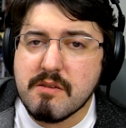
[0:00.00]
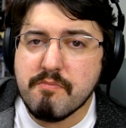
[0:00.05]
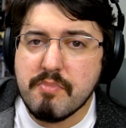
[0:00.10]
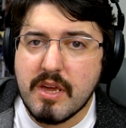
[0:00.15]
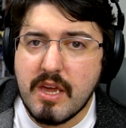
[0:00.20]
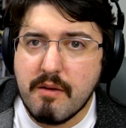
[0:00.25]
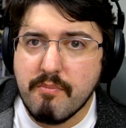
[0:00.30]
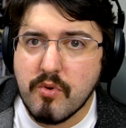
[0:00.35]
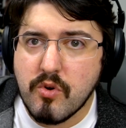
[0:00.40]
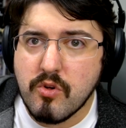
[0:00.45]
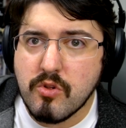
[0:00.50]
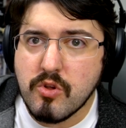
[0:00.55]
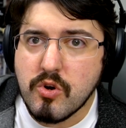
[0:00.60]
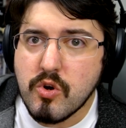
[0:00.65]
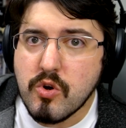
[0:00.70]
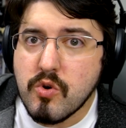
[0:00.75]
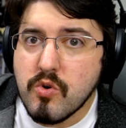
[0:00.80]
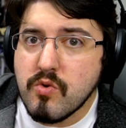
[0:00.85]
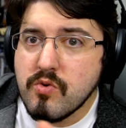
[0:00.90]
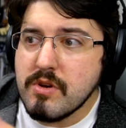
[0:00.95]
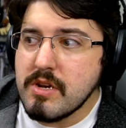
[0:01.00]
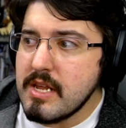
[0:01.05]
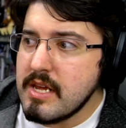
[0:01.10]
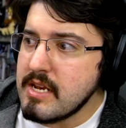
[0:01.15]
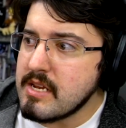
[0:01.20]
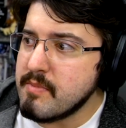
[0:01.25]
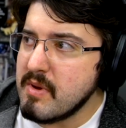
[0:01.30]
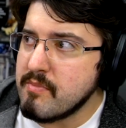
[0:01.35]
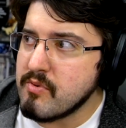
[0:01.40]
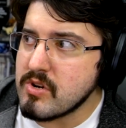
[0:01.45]
people who need
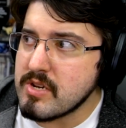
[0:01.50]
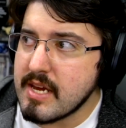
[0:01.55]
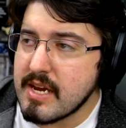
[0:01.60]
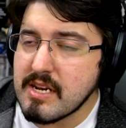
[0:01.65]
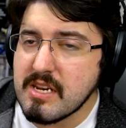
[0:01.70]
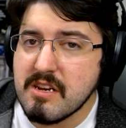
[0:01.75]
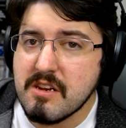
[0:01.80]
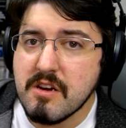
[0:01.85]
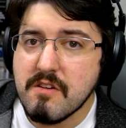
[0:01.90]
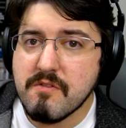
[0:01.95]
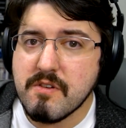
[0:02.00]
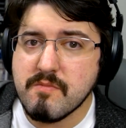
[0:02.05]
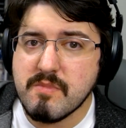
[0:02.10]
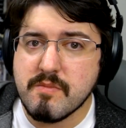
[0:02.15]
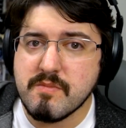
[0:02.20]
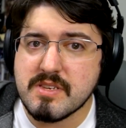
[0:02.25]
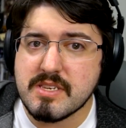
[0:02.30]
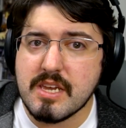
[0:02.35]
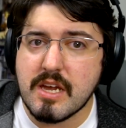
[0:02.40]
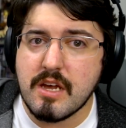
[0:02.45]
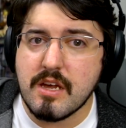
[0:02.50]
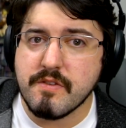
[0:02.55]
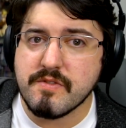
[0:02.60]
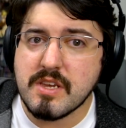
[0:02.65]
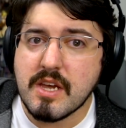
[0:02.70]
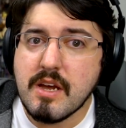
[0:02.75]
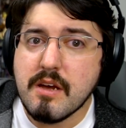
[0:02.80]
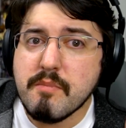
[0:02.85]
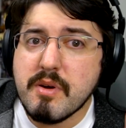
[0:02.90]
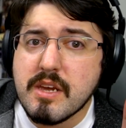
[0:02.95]
to be protected from themselves
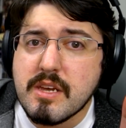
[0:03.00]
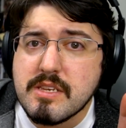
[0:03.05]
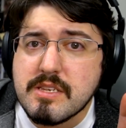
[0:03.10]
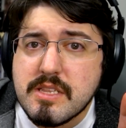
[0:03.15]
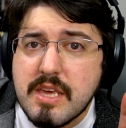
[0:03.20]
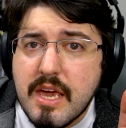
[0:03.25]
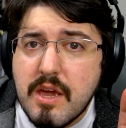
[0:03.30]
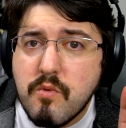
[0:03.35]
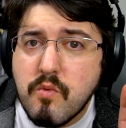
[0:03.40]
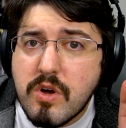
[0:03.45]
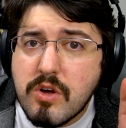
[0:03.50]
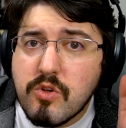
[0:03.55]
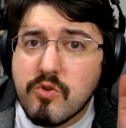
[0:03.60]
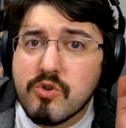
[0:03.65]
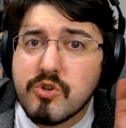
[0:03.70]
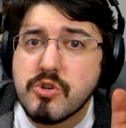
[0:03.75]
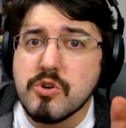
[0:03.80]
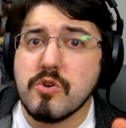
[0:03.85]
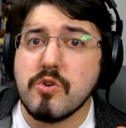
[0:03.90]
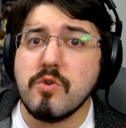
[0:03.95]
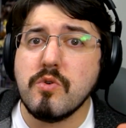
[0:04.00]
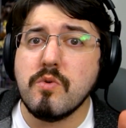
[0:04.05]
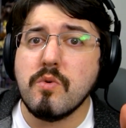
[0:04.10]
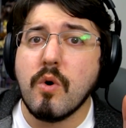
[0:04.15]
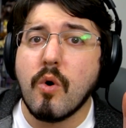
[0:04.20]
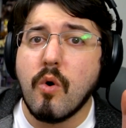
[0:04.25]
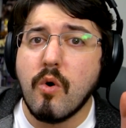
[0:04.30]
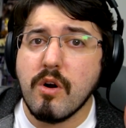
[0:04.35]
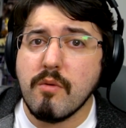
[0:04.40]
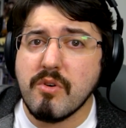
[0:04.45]
because they will do
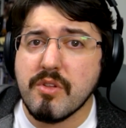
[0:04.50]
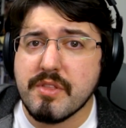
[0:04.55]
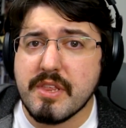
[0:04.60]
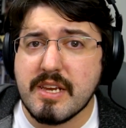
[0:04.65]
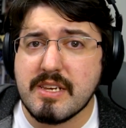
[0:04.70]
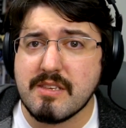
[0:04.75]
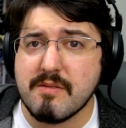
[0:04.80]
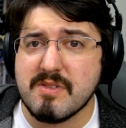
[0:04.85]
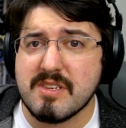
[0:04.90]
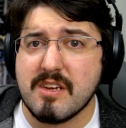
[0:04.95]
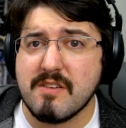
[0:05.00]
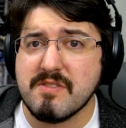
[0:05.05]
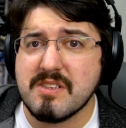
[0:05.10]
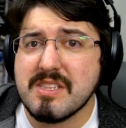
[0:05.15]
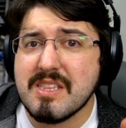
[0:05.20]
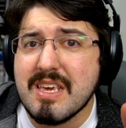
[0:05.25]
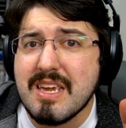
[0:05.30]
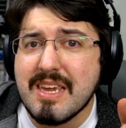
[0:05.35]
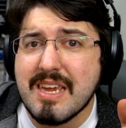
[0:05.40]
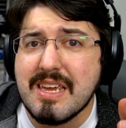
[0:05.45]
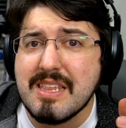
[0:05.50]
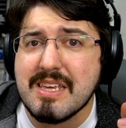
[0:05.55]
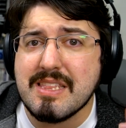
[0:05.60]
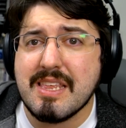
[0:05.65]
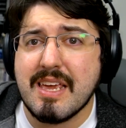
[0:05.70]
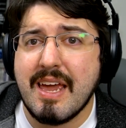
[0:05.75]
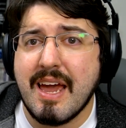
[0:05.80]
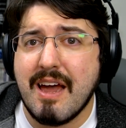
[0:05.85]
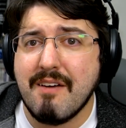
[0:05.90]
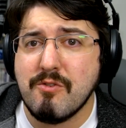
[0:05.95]
horrible things themselves thinking that
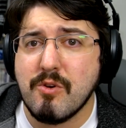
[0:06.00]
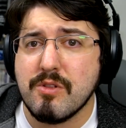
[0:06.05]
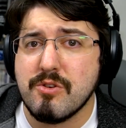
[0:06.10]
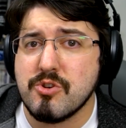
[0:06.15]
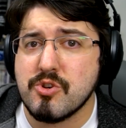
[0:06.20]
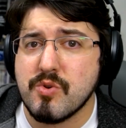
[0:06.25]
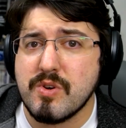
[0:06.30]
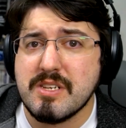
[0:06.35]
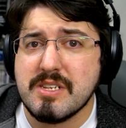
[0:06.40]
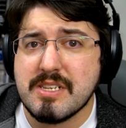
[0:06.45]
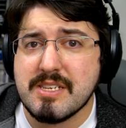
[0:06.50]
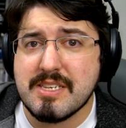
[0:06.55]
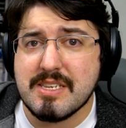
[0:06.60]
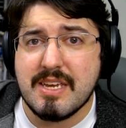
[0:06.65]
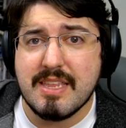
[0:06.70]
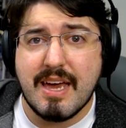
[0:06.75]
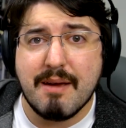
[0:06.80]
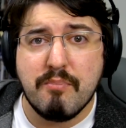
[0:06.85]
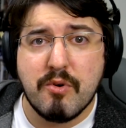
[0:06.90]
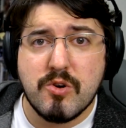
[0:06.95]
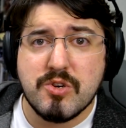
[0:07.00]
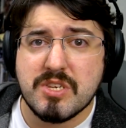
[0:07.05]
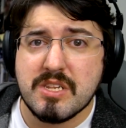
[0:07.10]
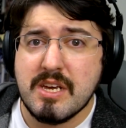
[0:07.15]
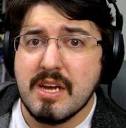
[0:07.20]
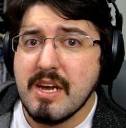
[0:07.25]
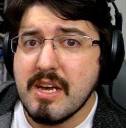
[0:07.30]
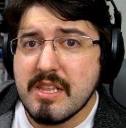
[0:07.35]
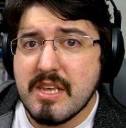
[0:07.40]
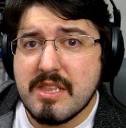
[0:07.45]
they have no other choice to see that person
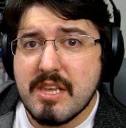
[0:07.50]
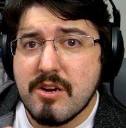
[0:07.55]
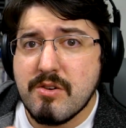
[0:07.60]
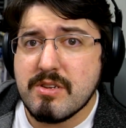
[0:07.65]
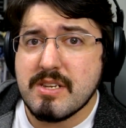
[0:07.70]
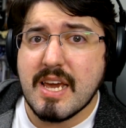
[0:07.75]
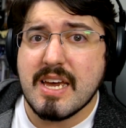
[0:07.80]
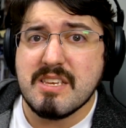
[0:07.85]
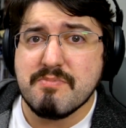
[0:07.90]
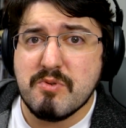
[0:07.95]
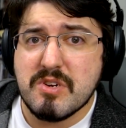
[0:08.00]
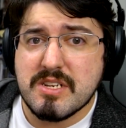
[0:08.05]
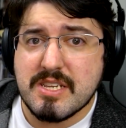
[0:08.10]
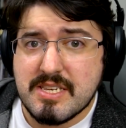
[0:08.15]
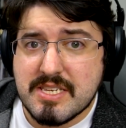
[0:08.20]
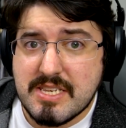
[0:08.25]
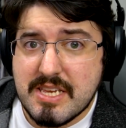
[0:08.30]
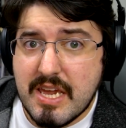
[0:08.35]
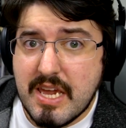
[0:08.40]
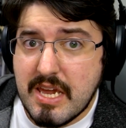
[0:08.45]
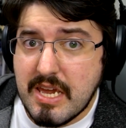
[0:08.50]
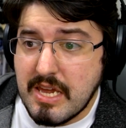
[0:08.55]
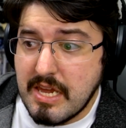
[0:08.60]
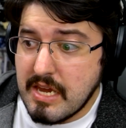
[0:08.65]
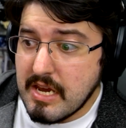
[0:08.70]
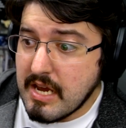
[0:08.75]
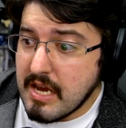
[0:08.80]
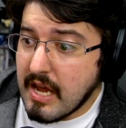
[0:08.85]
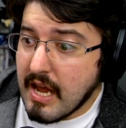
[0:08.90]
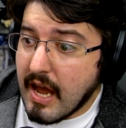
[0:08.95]
that they're desperate to see.
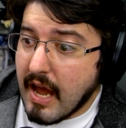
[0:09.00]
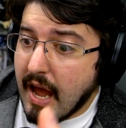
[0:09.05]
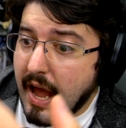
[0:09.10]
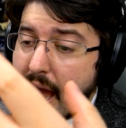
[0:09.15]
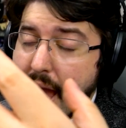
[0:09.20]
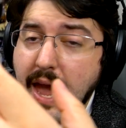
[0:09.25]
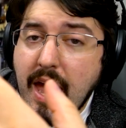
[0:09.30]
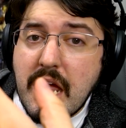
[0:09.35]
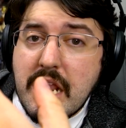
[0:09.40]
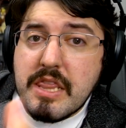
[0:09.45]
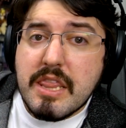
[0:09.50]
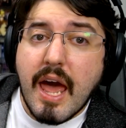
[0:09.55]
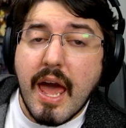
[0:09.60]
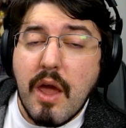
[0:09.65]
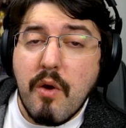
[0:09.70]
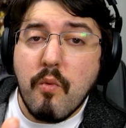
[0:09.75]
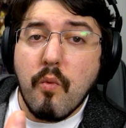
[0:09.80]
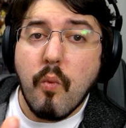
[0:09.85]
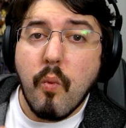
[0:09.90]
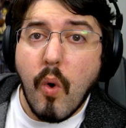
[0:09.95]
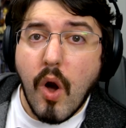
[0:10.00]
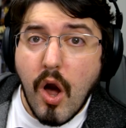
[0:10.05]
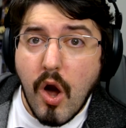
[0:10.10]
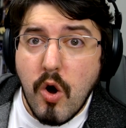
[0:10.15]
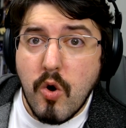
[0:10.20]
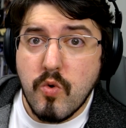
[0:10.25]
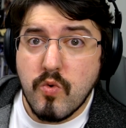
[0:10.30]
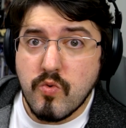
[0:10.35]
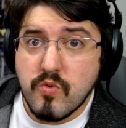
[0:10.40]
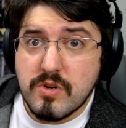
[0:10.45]
And they
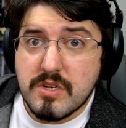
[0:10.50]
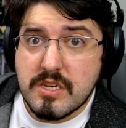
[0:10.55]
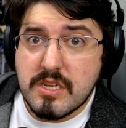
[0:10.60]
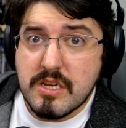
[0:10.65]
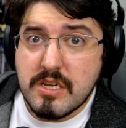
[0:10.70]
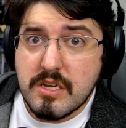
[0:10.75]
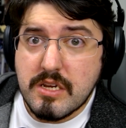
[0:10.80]
won't.